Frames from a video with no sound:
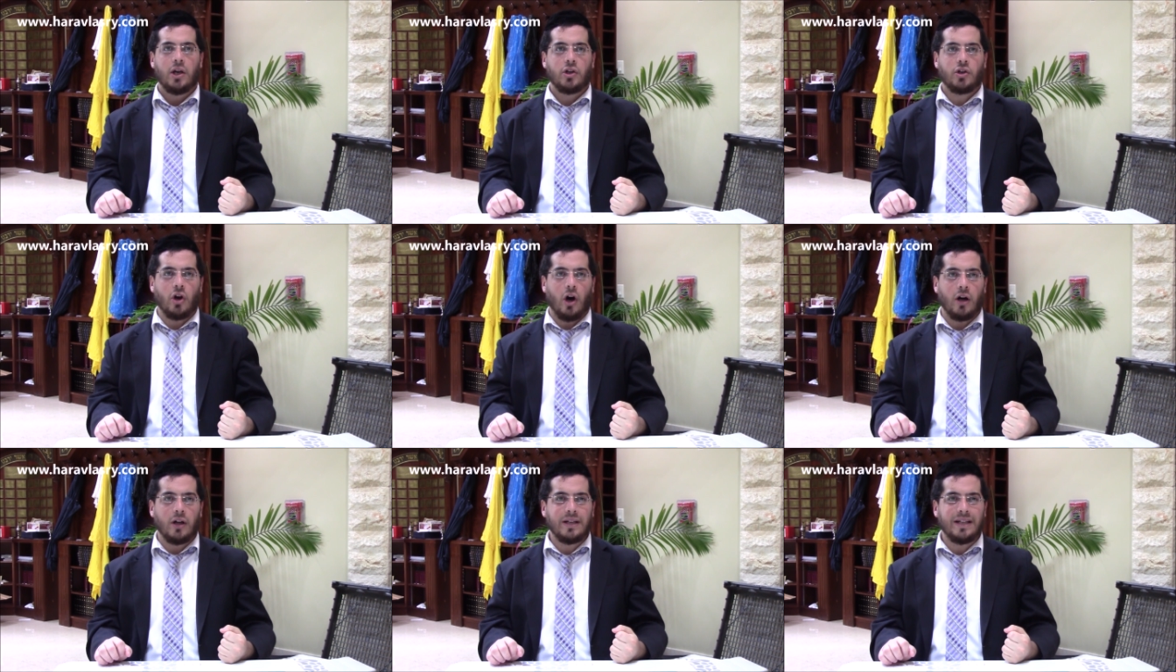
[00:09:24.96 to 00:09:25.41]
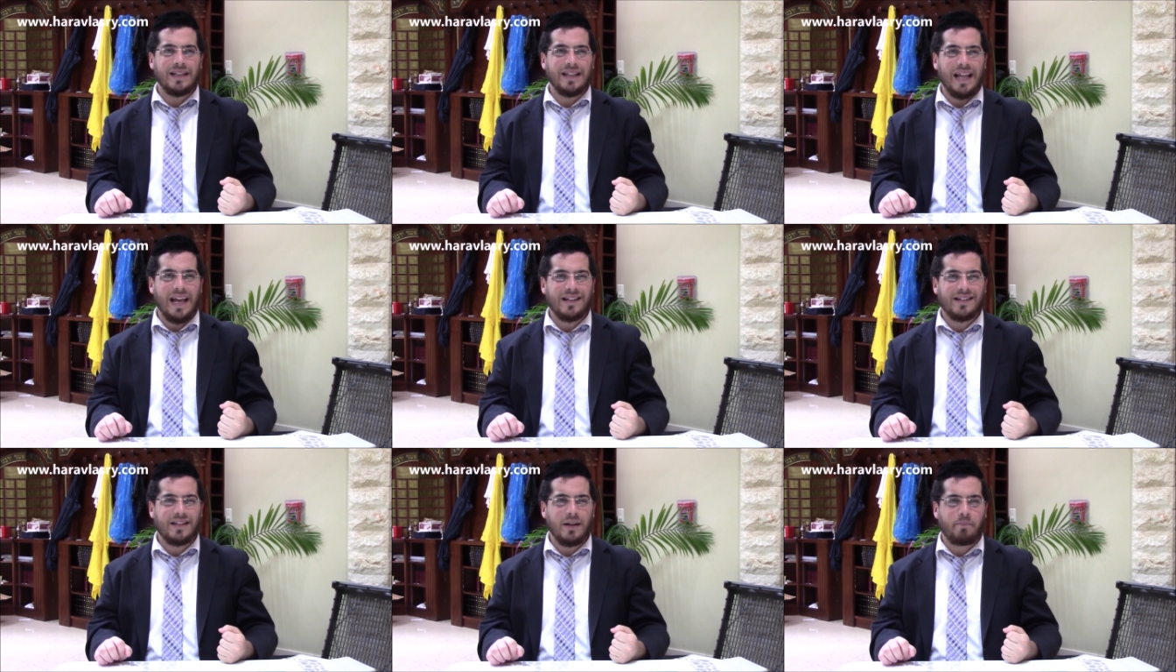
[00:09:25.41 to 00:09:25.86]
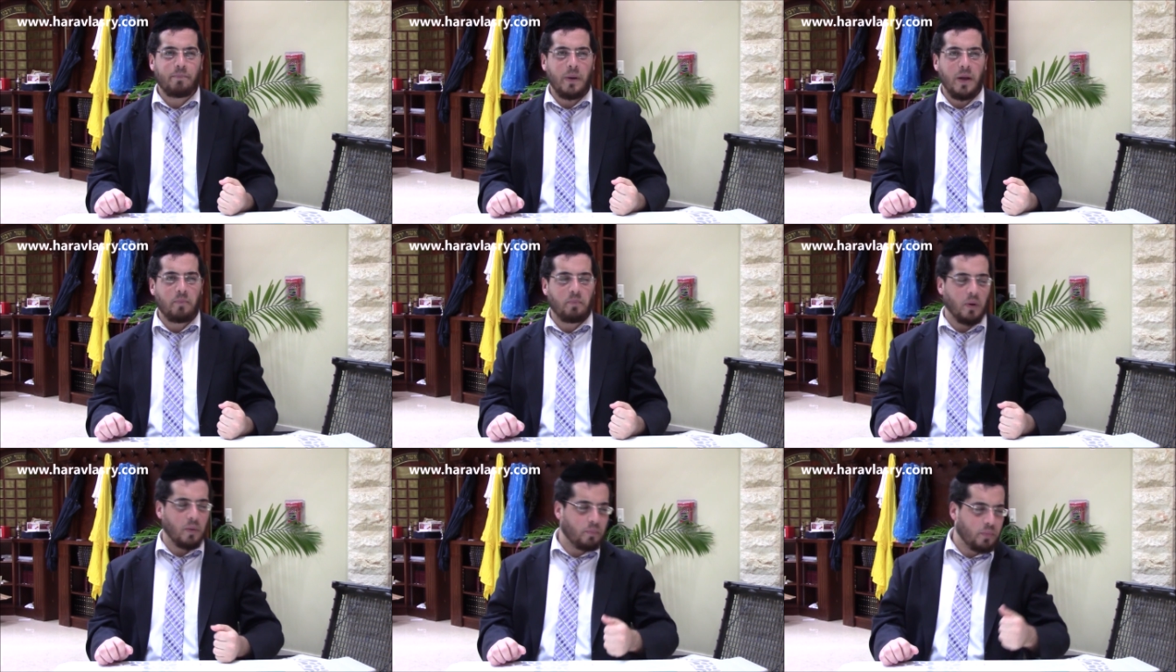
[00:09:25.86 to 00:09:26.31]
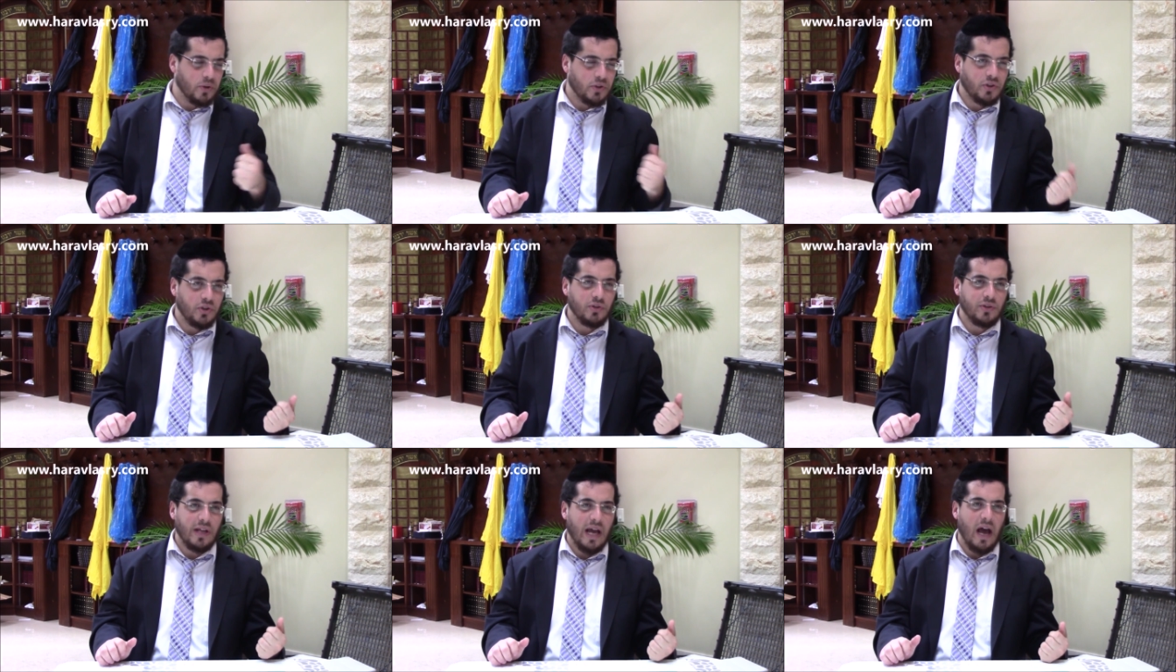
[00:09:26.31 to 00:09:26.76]
Don't let the people
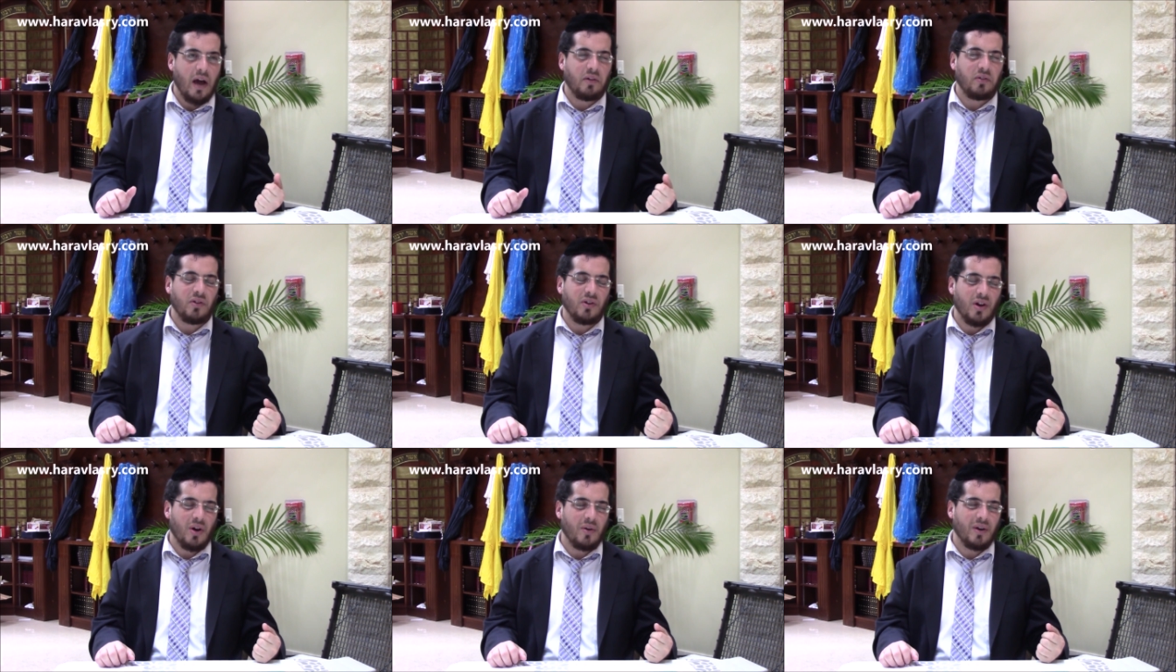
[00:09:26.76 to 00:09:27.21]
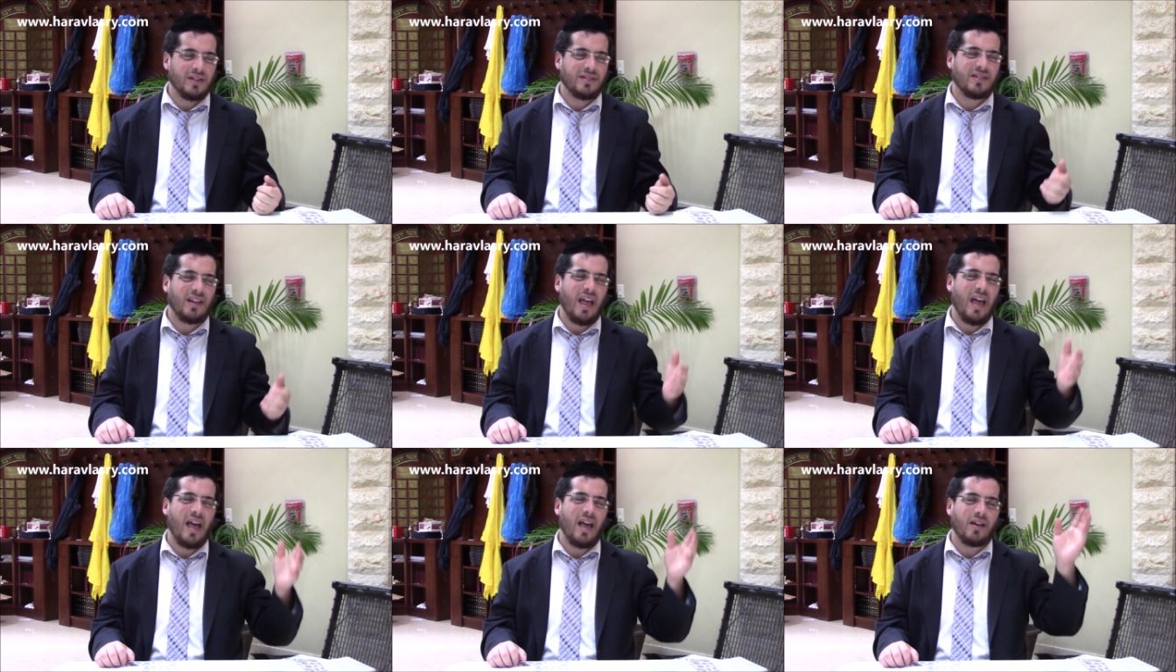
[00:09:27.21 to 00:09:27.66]
put you down. You know what?